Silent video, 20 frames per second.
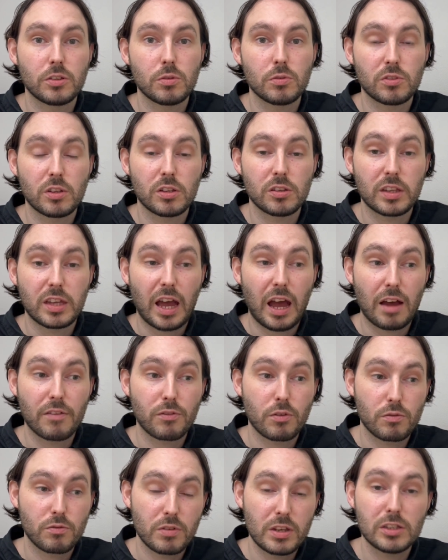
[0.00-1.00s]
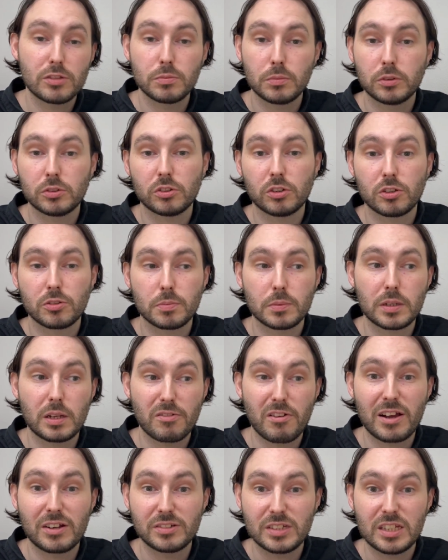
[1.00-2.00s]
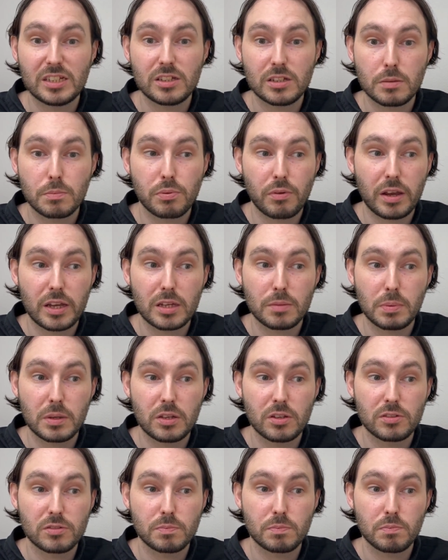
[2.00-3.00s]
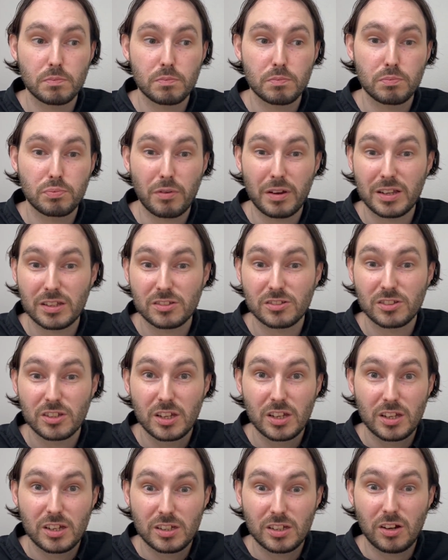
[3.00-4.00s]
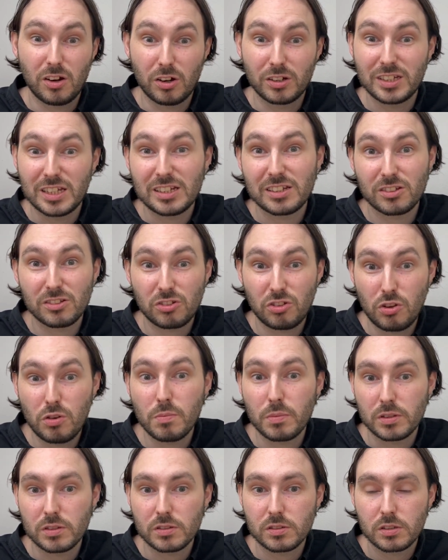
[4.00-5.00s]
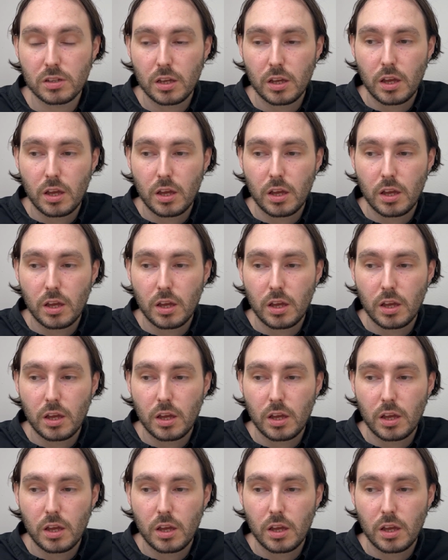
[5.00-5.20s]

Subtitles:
that they have a reasonable adjustment around needing a break, because breaks are needed as humans.